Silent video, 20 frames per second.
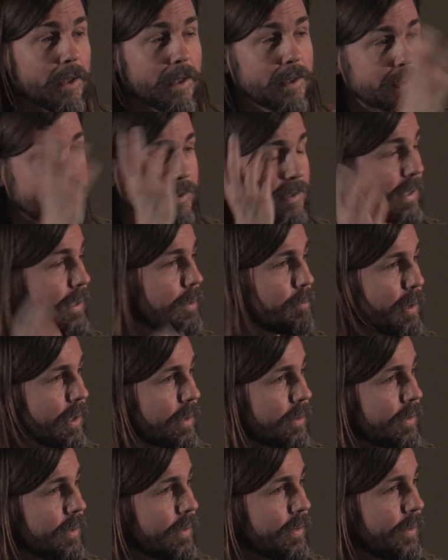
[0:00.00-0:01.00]

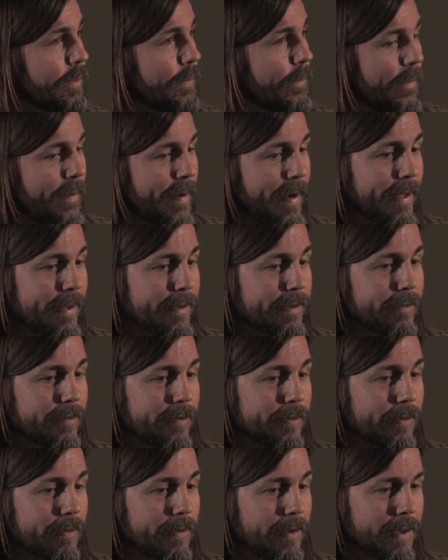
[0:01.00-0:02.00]
cinema,
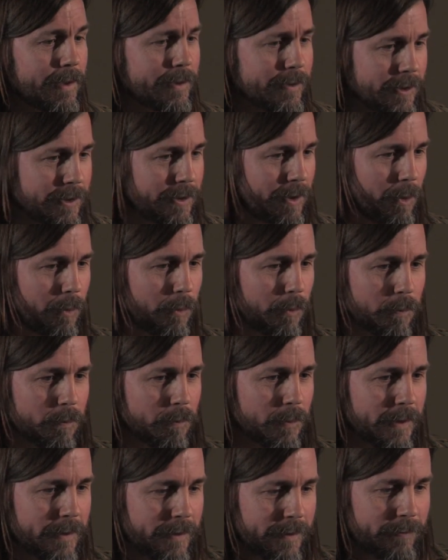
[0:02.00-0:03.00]
and so
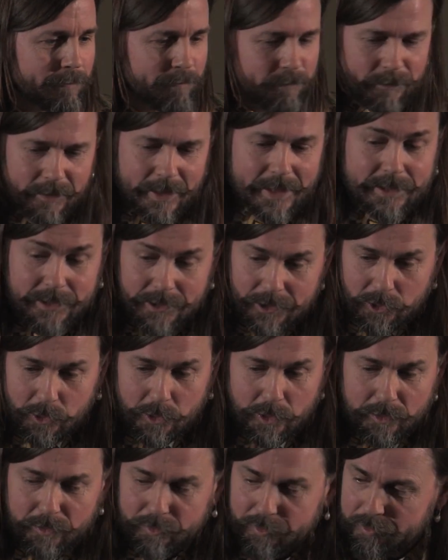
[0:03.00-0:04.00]
this
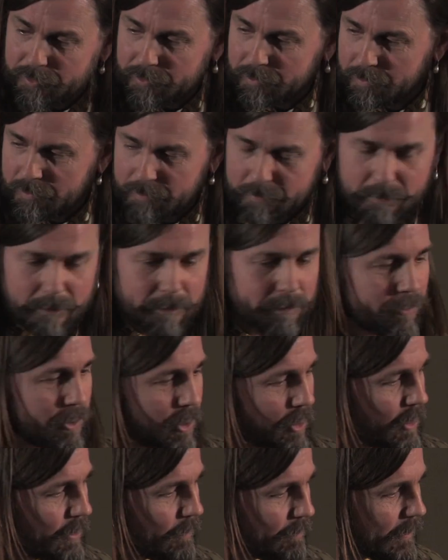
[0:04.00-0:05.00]
stuff
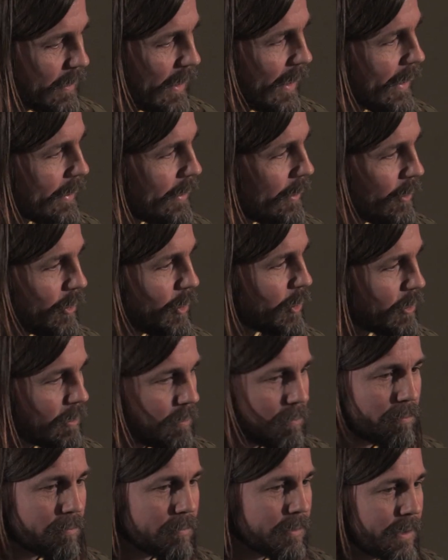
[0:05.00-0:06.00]
just kind of
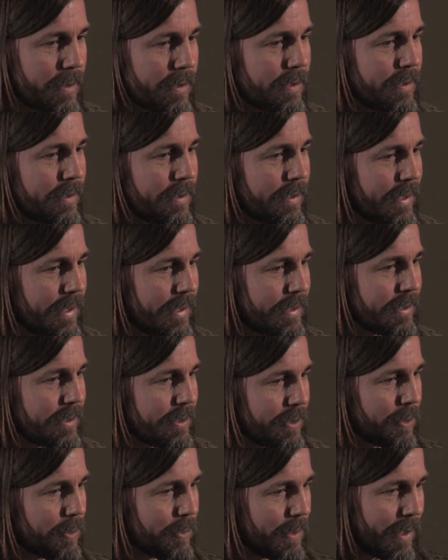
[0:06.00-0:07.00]
doesn't. It's
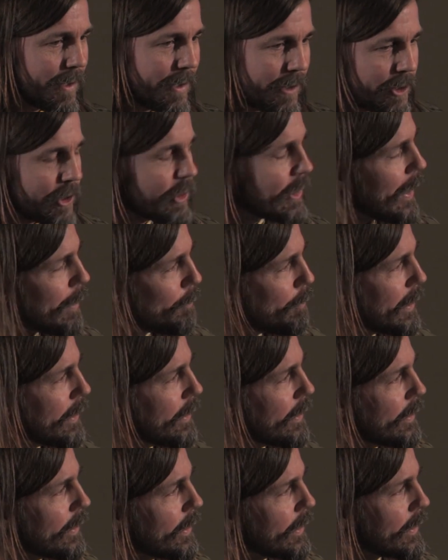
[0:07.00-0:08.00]
too kind of shabby.
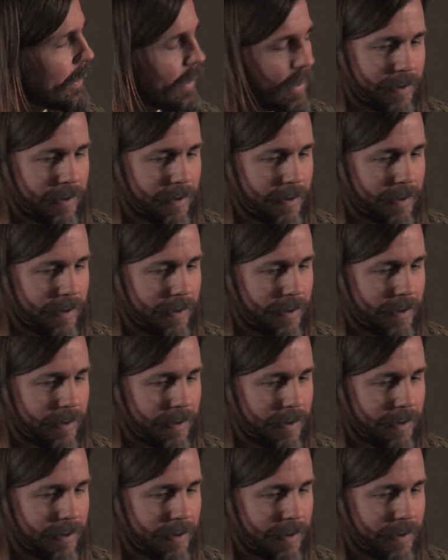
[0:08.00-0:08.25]
It